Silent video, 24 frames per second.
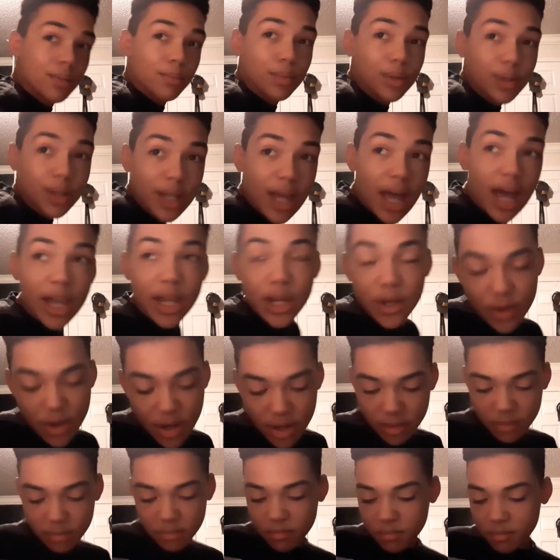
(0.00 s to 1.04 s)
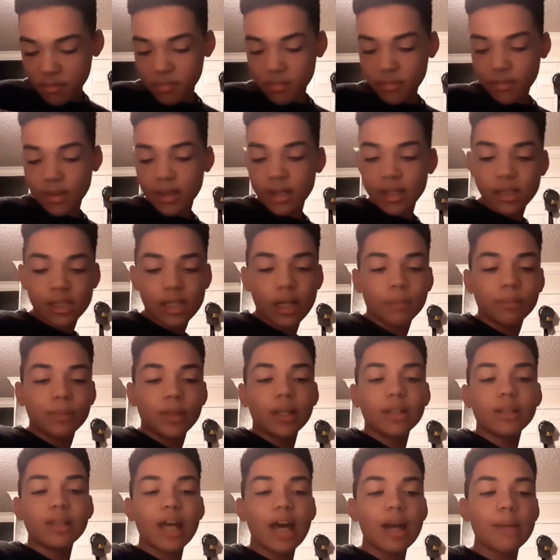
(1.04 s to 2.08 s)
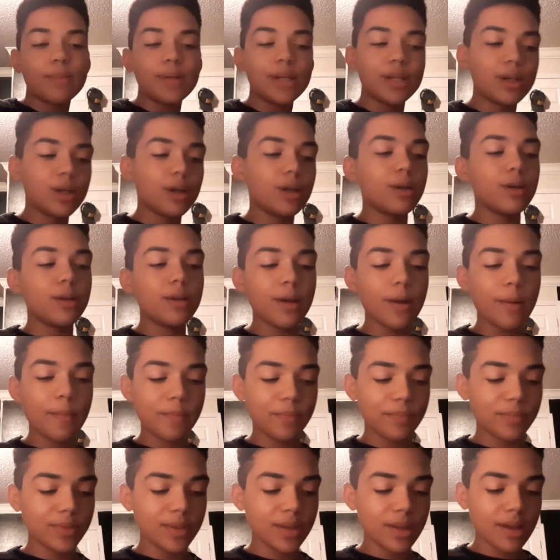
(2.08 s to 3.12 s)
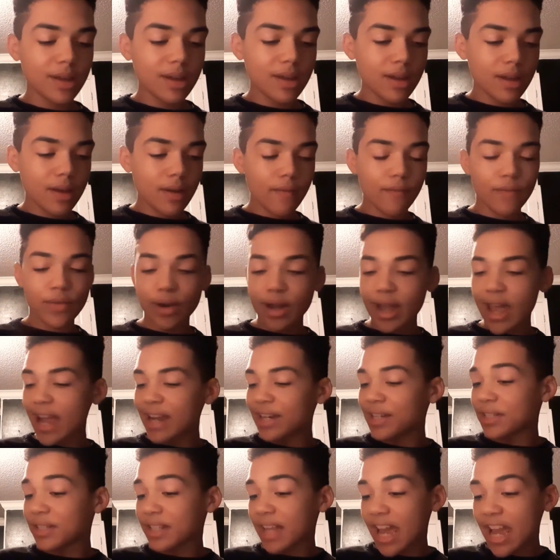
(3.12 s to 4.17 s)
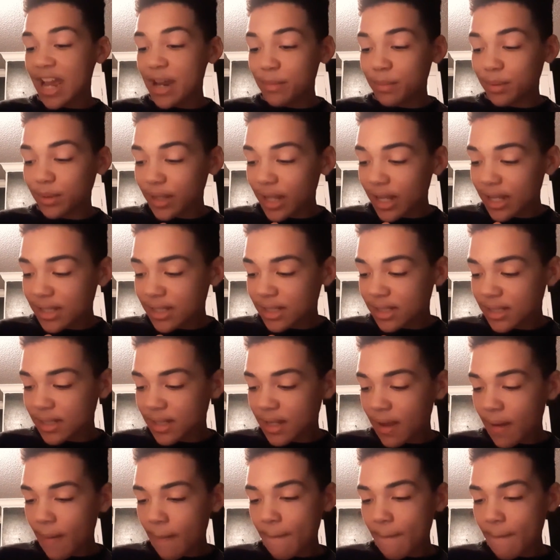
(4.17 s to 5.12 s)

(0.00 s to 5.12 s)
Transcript: Pretty accurate. Something that'd be good for ages 8+.